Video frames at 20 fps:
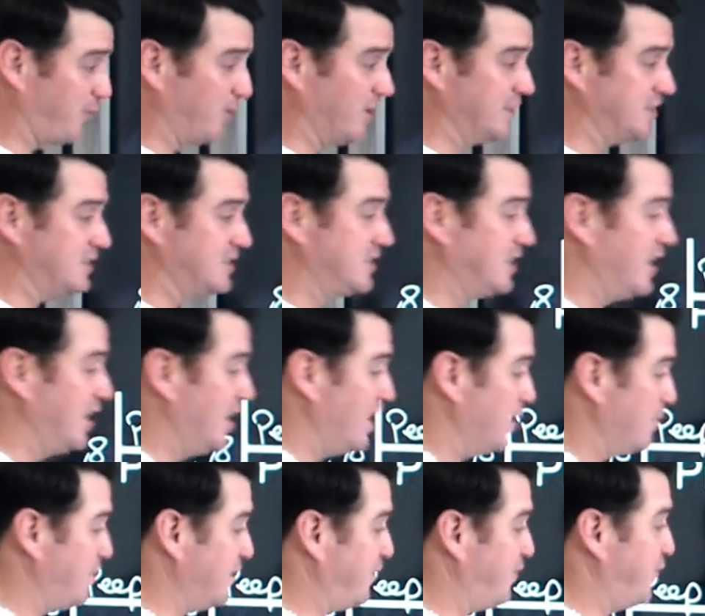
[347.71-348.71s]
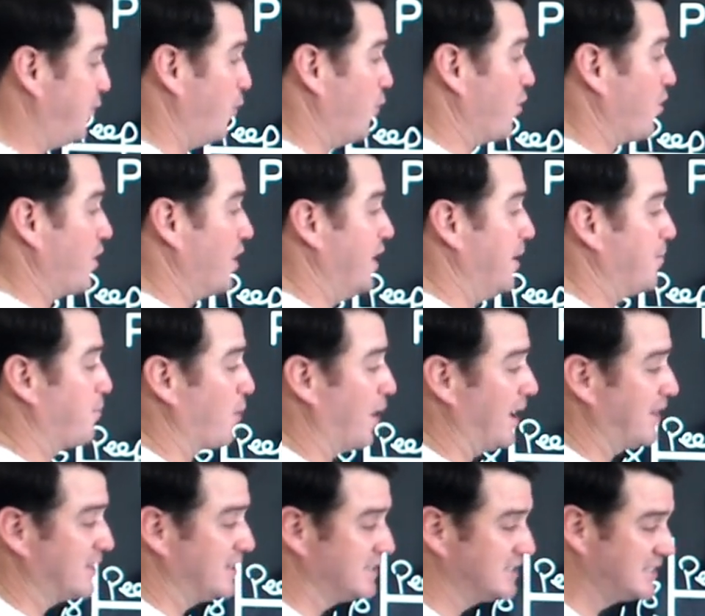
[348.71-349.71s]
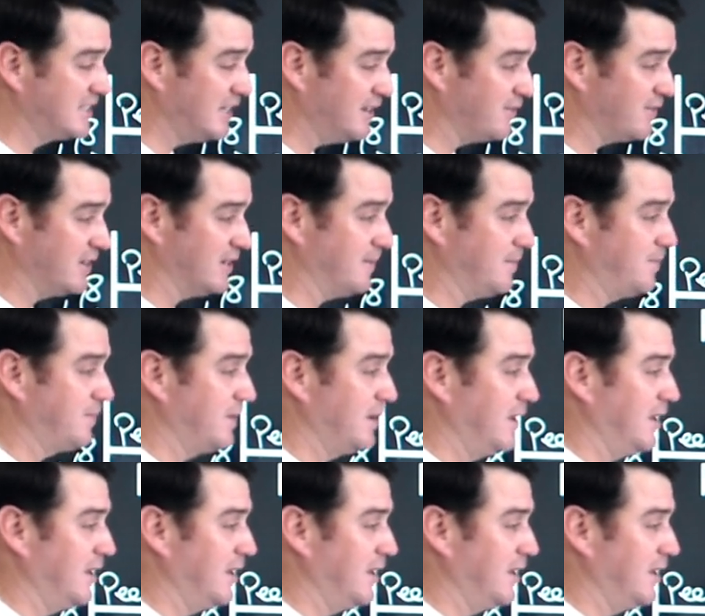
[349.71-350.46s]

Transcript: difference before a breath is given.